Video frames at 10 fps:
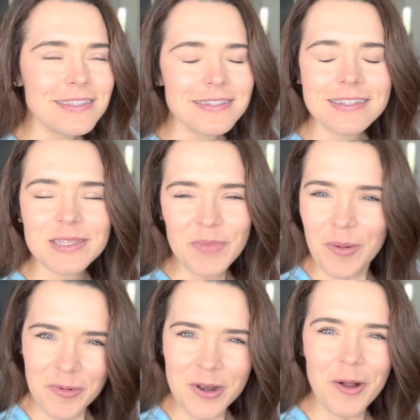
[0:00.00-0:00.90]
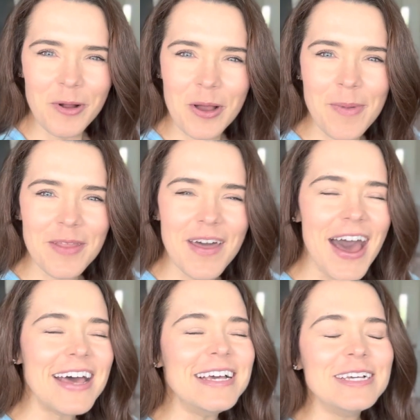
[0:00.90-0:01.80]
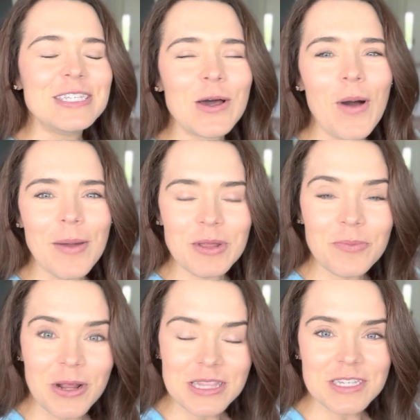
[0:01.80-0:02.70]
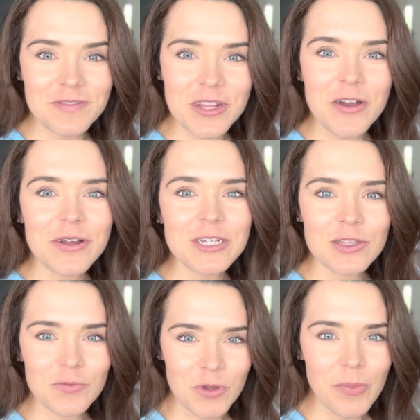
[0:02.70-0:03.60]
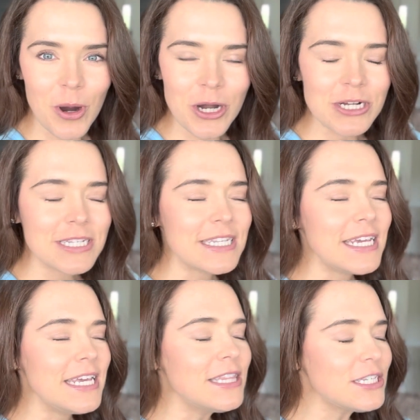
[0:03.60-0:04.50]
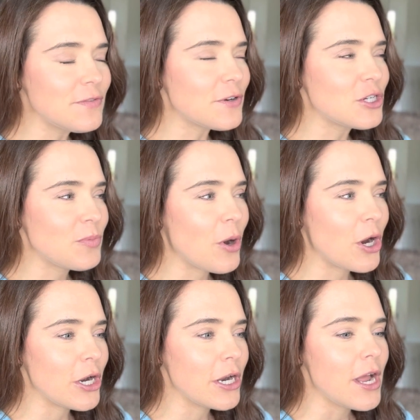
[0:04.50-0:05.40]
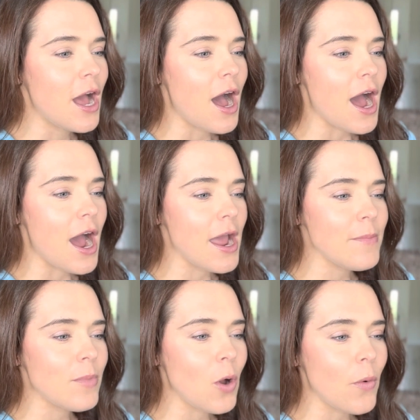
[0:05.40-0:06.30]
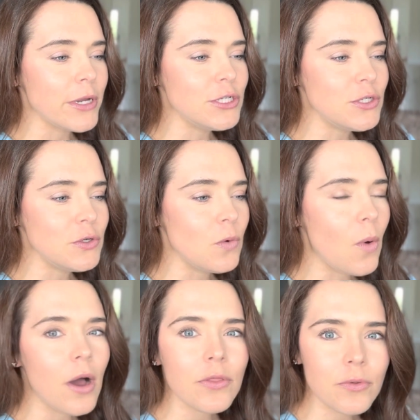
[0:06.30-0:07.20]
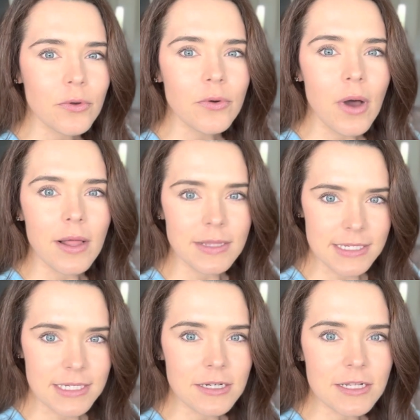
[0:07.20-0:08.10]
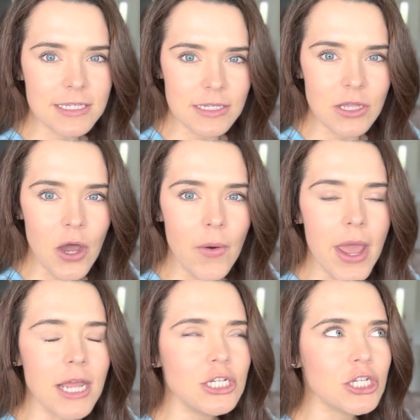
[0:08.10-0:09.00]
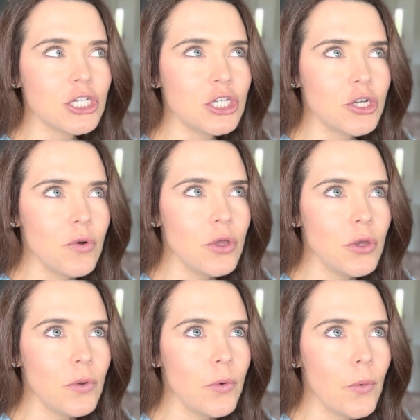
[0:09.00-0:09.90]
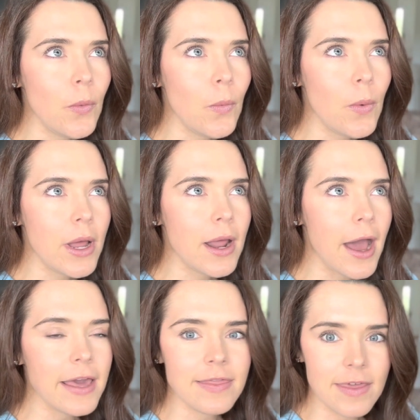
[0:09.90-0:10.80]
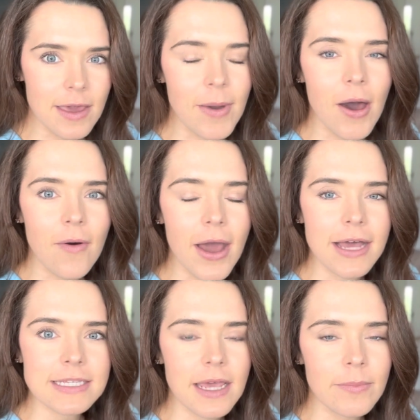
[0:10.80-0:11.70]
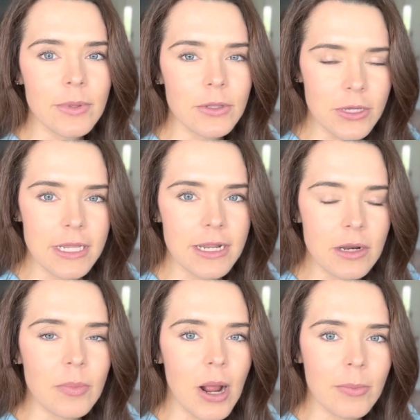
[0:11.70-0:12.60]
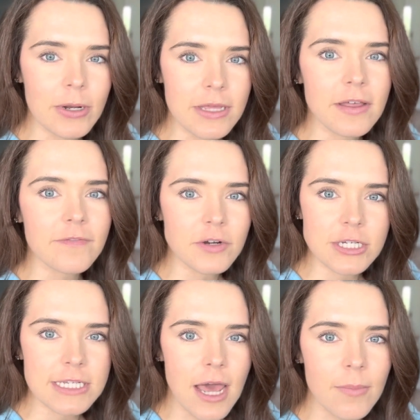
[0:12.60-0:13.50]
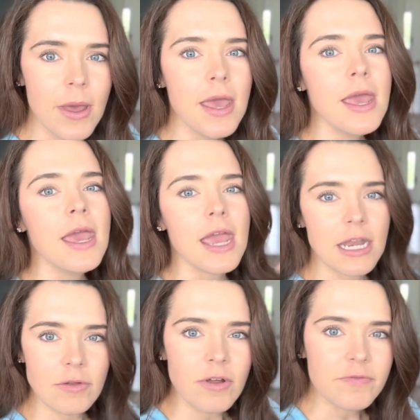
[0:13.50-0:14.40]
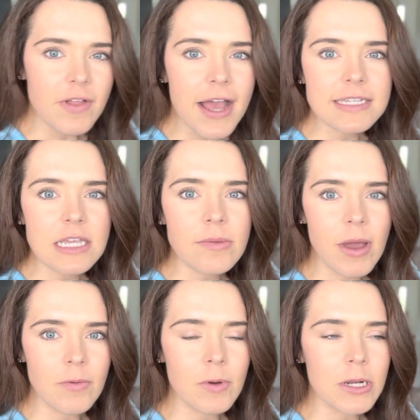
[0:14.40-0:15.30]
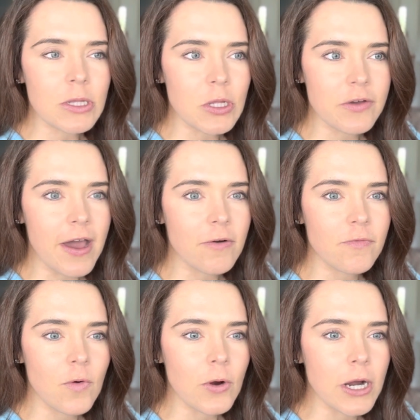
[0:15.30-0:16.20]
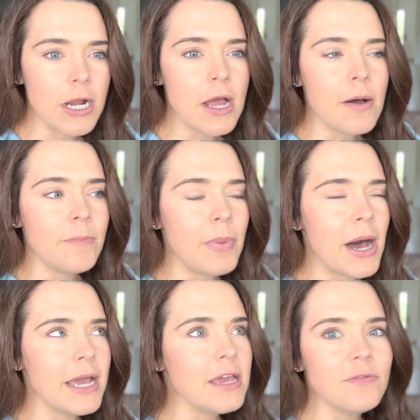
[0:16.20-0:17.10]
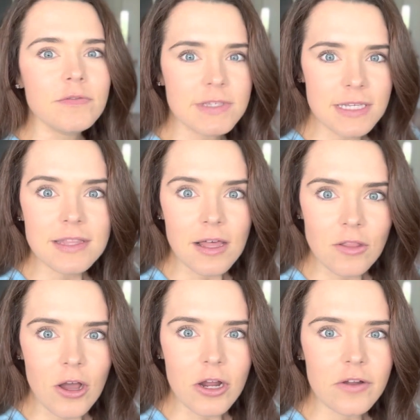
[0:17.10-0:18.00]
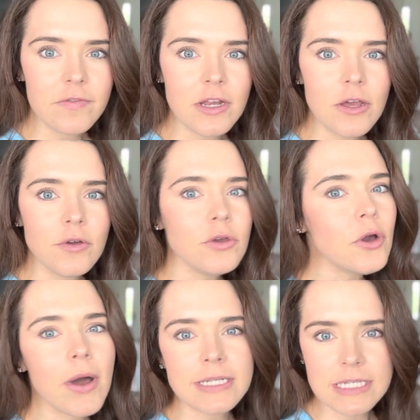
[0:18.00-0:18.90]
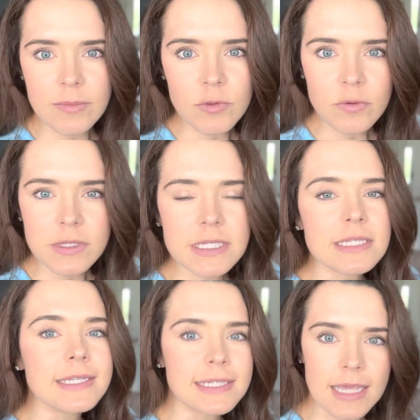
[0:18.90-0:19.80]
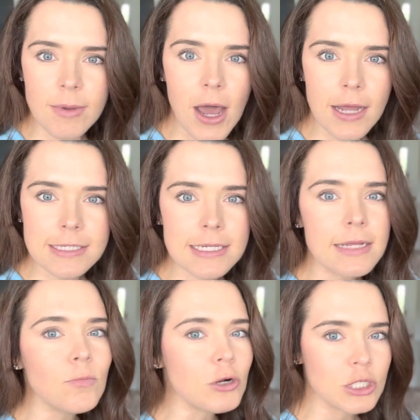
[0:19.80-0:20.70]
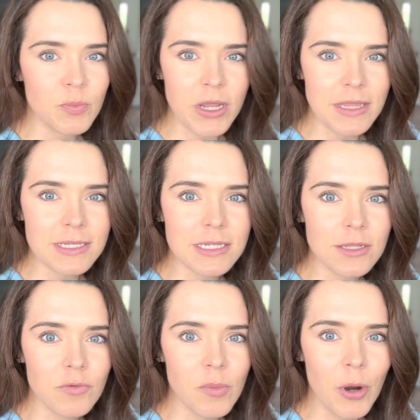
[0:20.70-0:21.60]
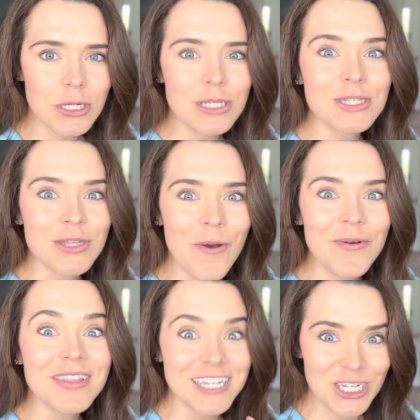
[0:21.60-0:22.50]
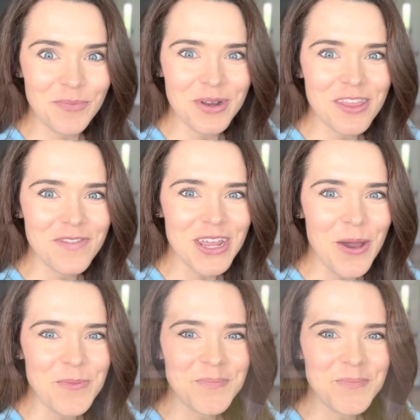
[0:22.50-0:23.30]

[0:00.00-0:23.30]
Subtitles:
He's probably not wrong about that. So I'm gonna break this video into three parts. In this first part, I'm going to walk through a listing on Zillow and just show you what I think about as I'm looking at a property in that first step, any red flags that you might want to look out for. But if you've seen that longer video, you can go ahead and skip through this. It's the same content. We're just breaking this into three parts. So let's jump into the video.